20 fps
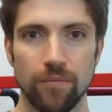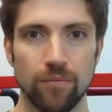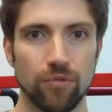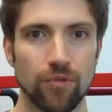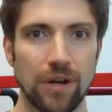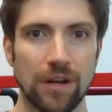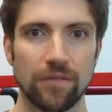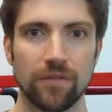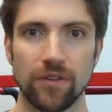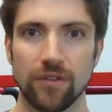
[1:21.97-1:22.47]

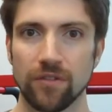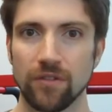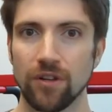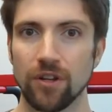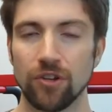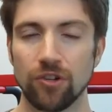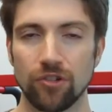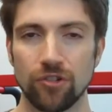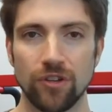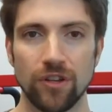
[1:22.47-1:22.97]
Breakfast,
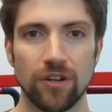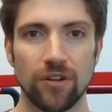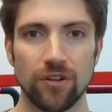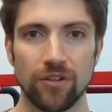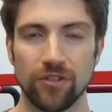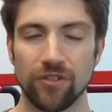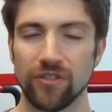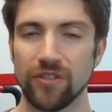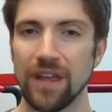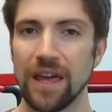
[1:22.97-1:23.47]
lunch,
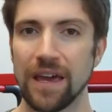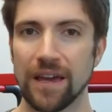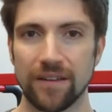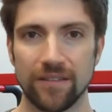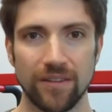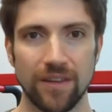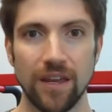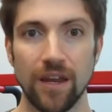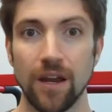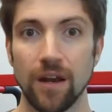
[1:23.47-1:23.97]
dinner,
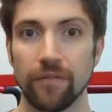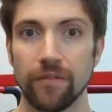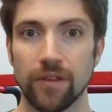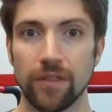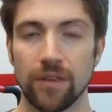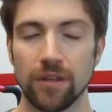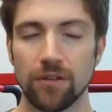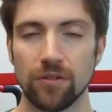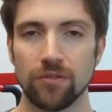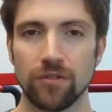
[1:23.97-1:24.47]
snacks,
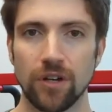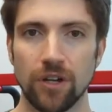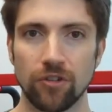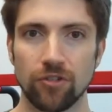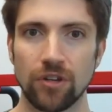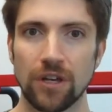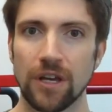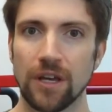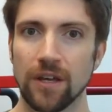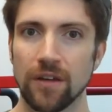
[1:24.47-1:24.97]
everything you
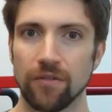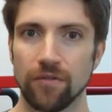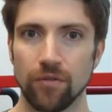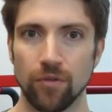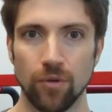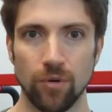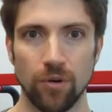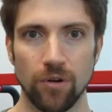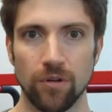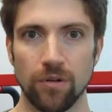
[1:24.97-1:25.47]
touch
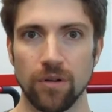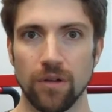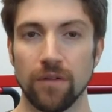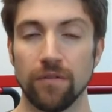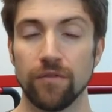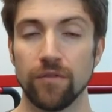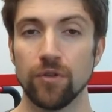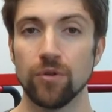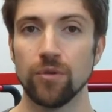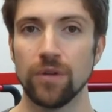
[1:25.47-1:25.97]
for
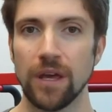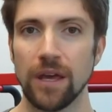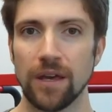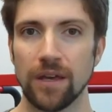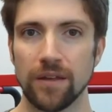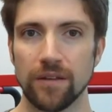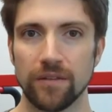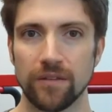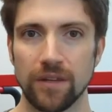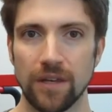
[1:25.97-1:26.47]
a few
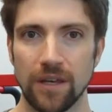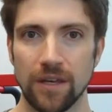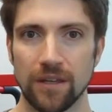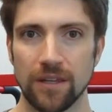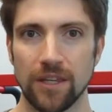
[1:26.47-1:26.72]
days.